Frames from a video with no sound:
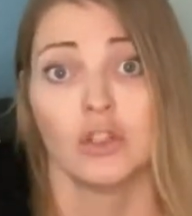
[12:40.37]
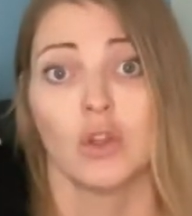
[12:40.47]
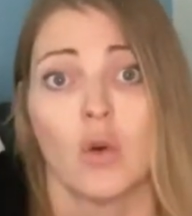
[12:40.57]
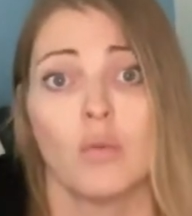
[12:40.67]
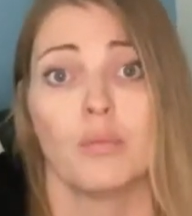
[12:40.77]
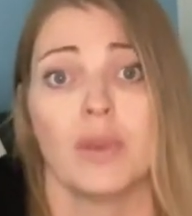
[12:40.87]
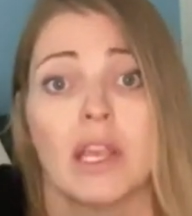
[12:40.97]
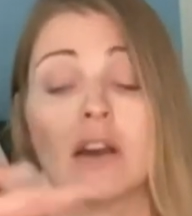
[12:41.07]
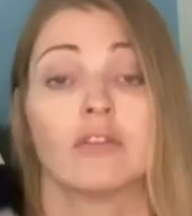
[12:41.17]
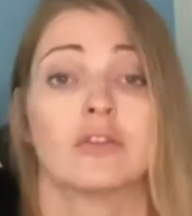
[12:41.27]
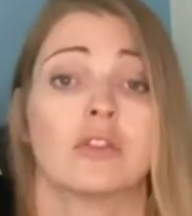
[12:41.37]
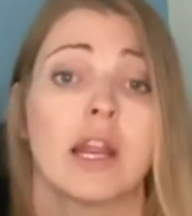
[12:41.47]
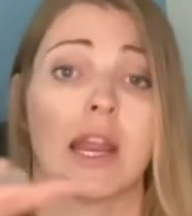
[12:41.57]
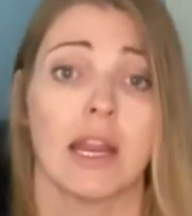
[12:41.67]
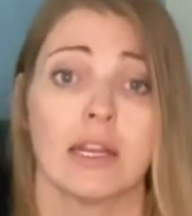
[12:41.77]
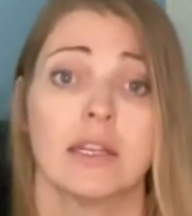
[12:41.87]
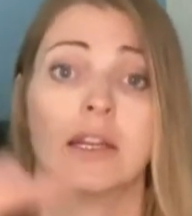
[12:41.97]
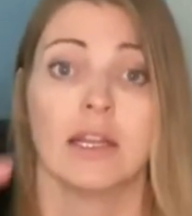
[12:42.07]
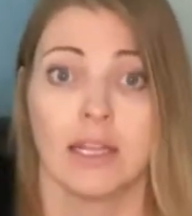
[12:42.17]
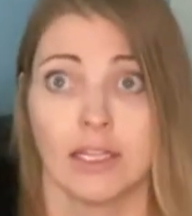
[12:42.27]
Don't be afraid
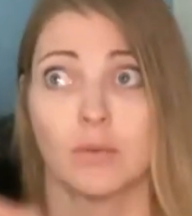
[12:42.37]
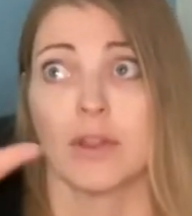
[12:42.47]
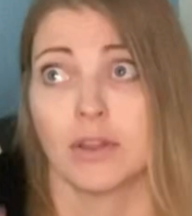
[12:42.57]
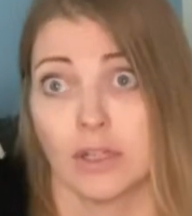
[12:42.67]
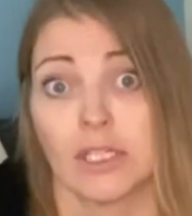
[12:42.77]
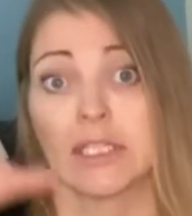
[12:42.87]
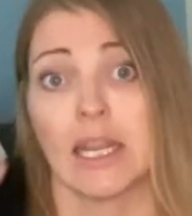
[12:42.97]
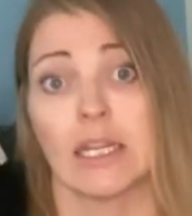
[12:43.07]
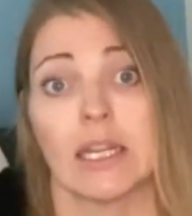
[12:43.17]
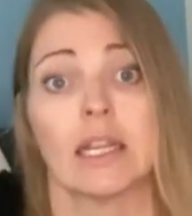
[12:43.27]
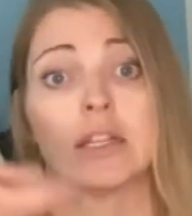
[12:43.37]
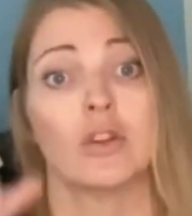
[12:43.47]
is what they're saying.